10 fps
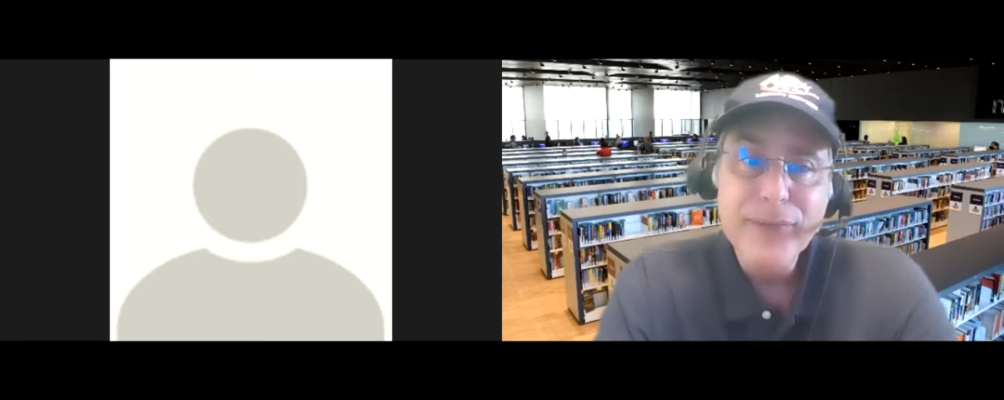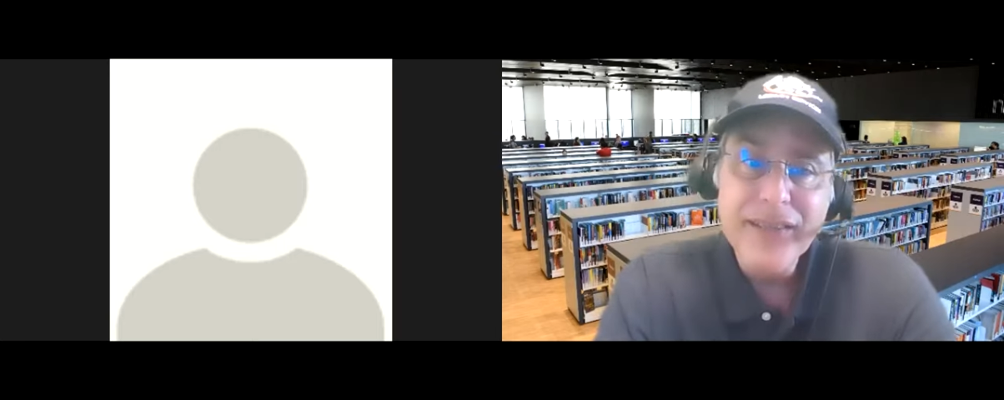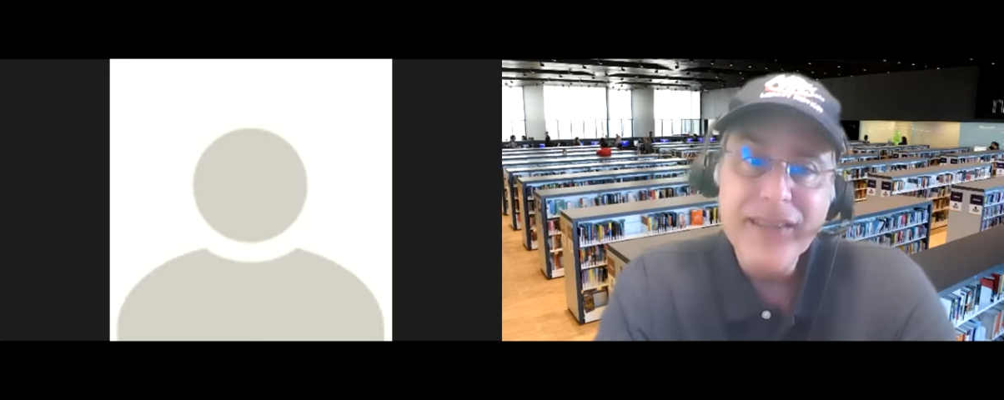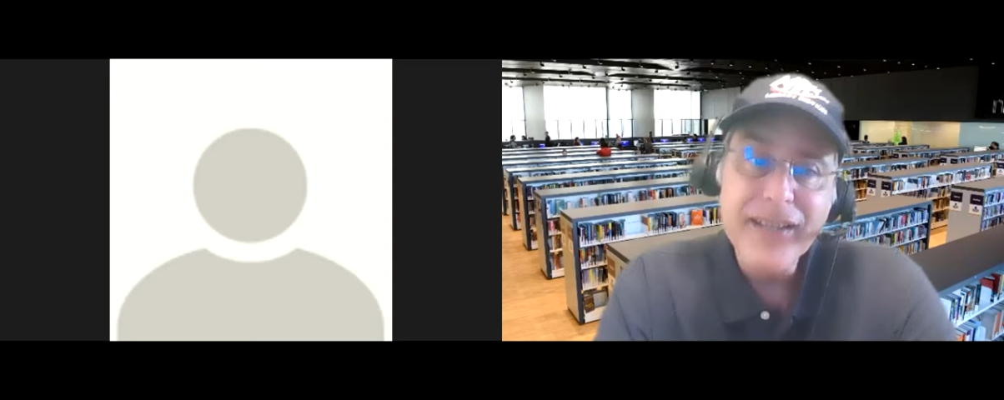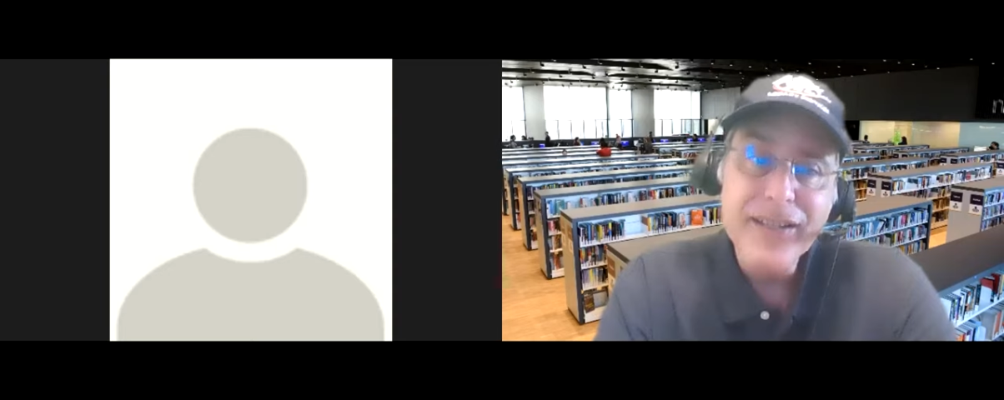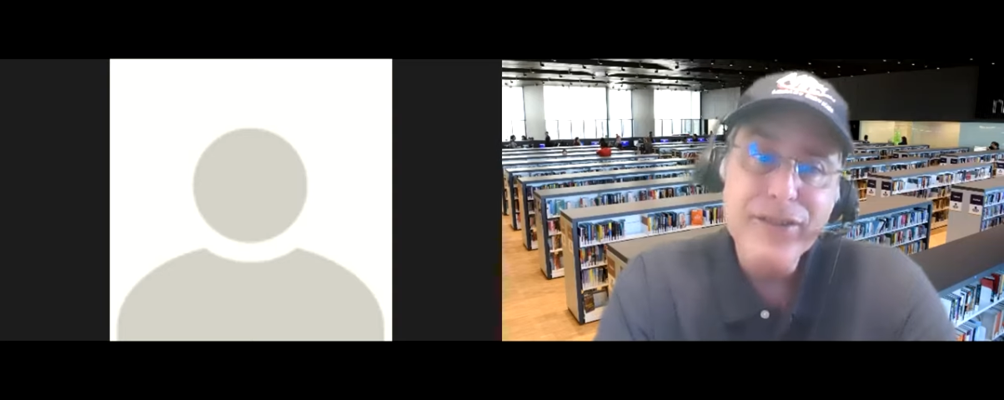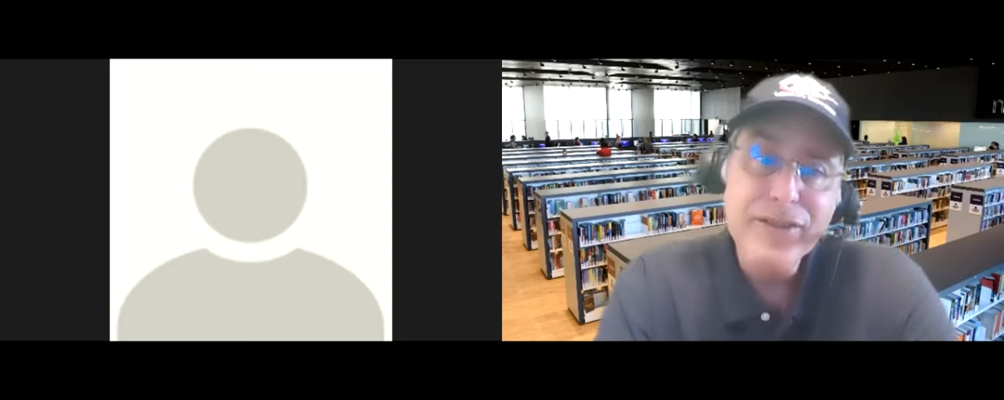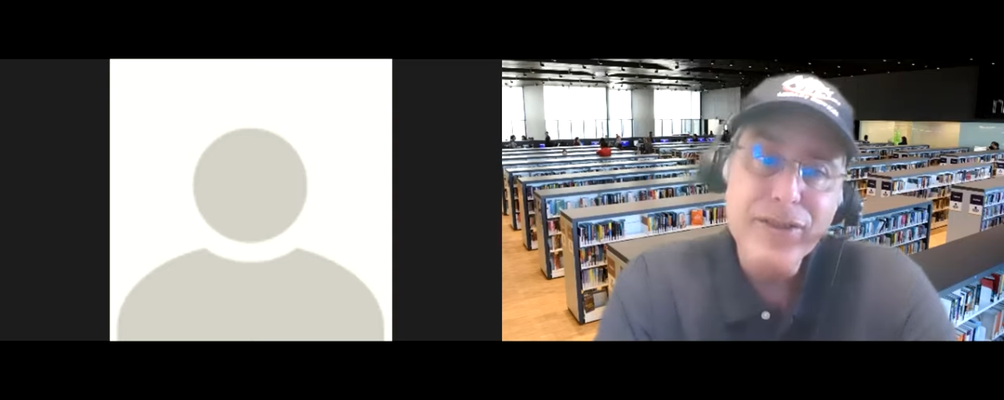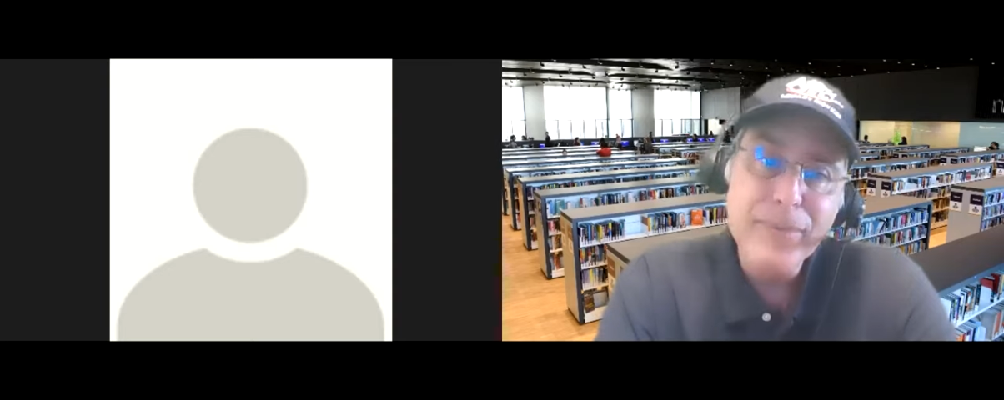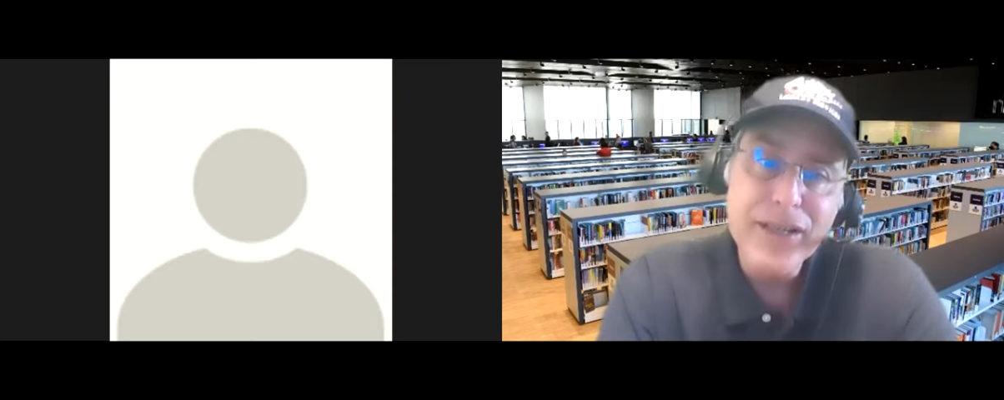Well, thank you
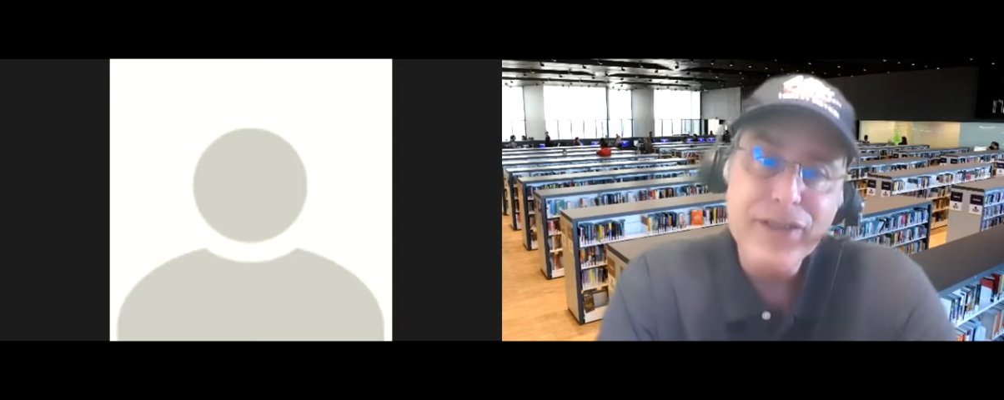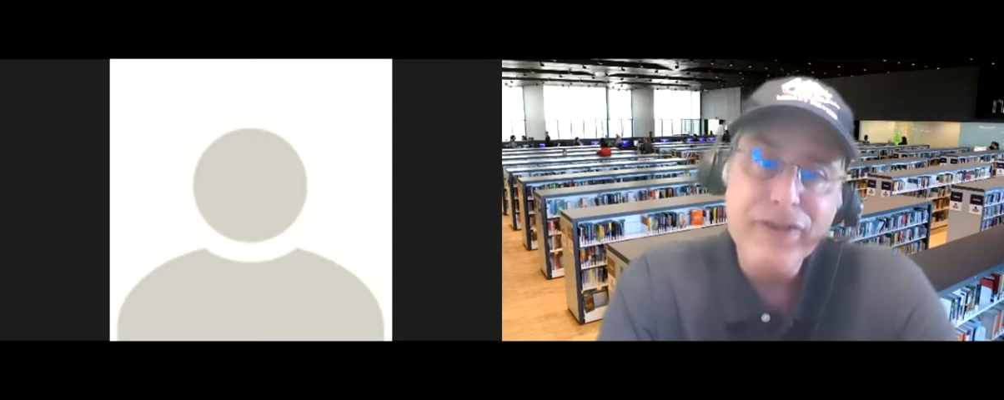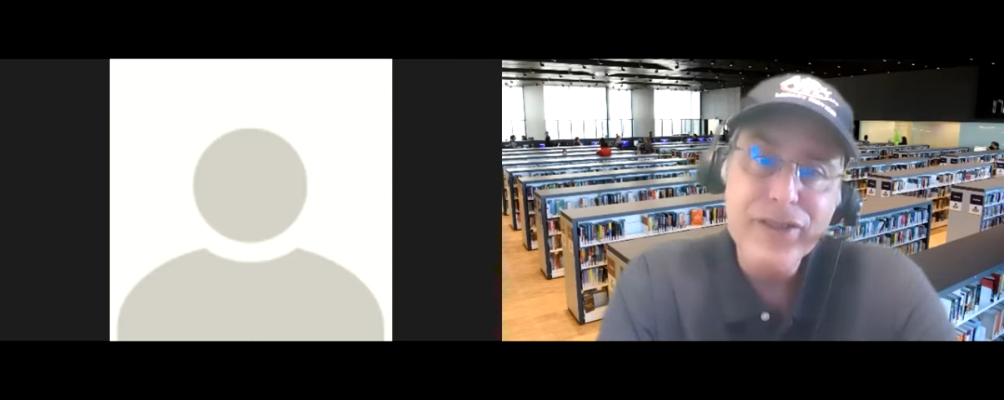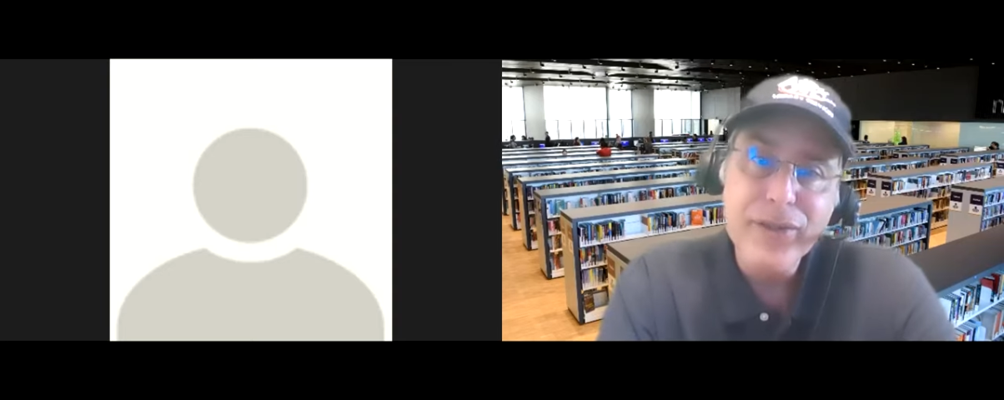so much for